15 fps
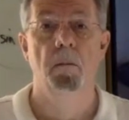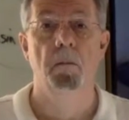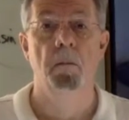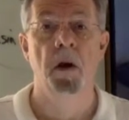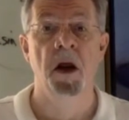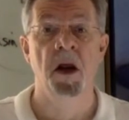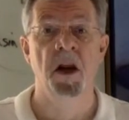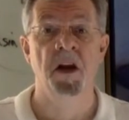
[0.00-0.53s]

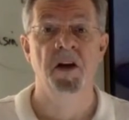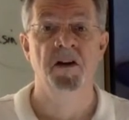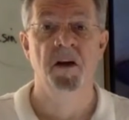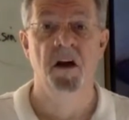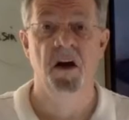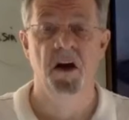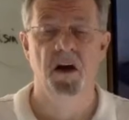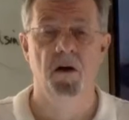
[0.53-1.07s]

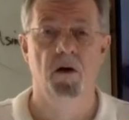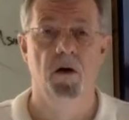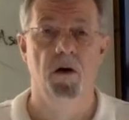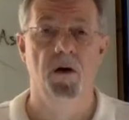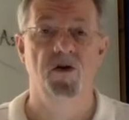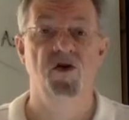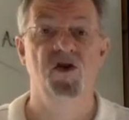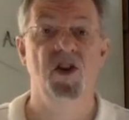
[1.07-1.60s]
maintain
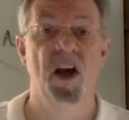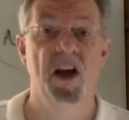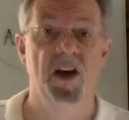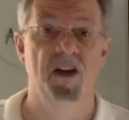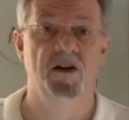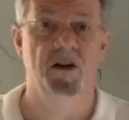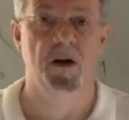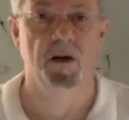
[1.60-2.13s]
our
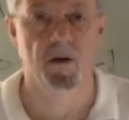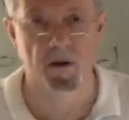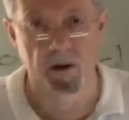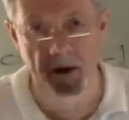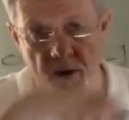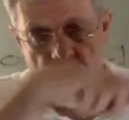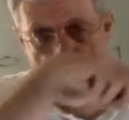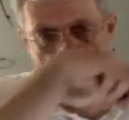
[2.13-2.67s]
sanity during